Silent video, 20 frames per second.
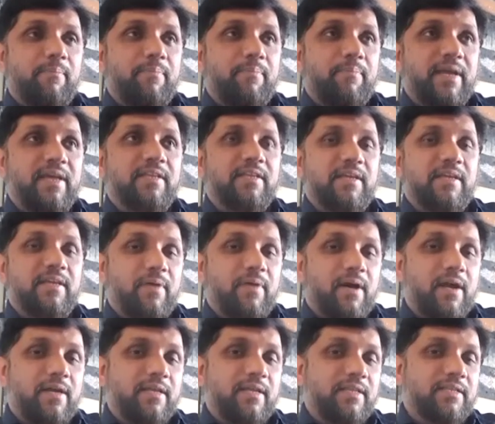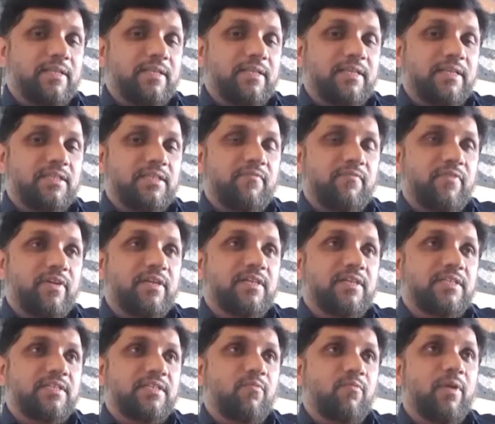play their part in these
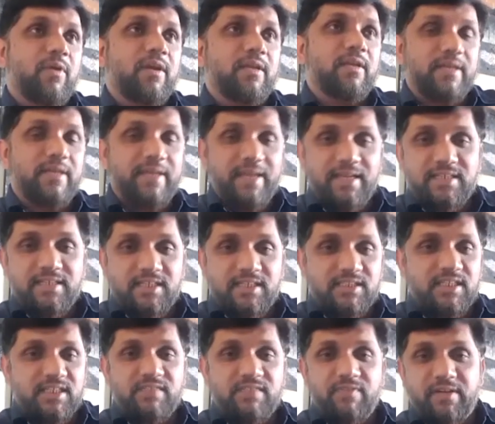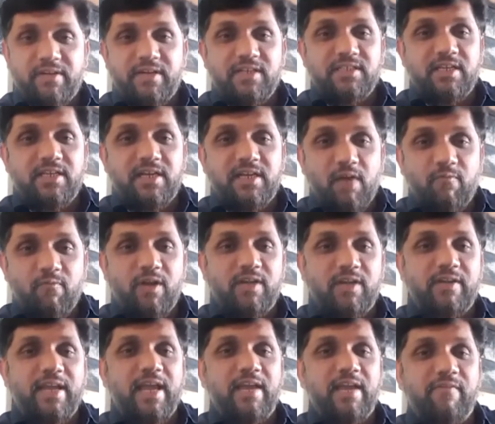affairs, what are the key success factors, and what
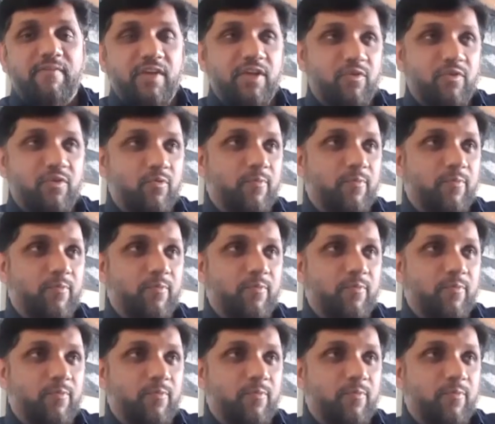can we do.